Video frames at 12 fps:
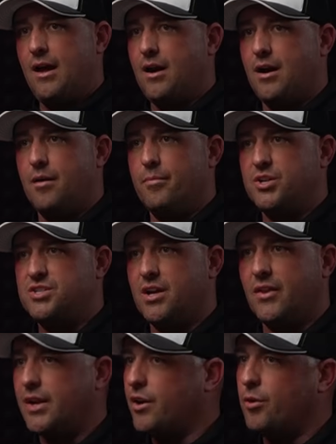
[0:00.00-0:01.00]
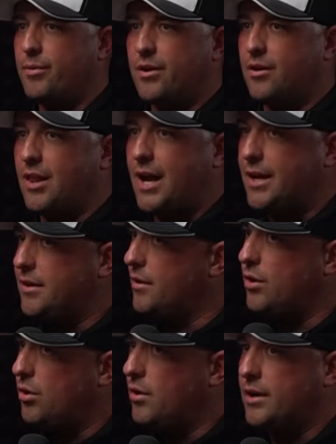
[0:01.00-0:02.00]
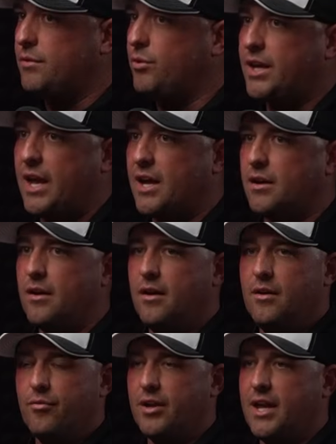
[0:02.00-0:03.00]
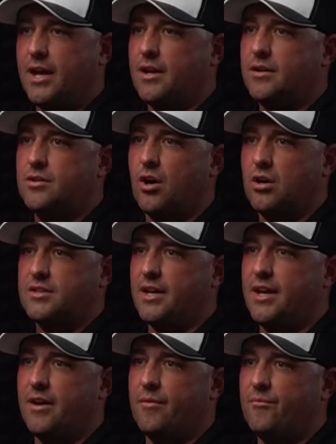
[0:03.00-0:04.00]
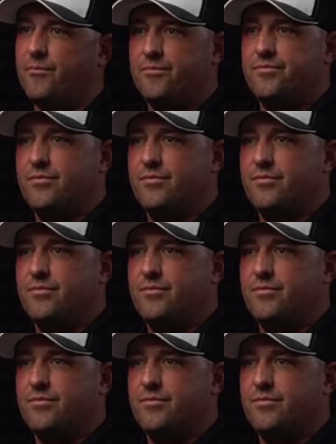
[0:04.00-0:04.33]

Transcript: Um, but Shelley and Urban are like, you know, like we can't we can't talk to him.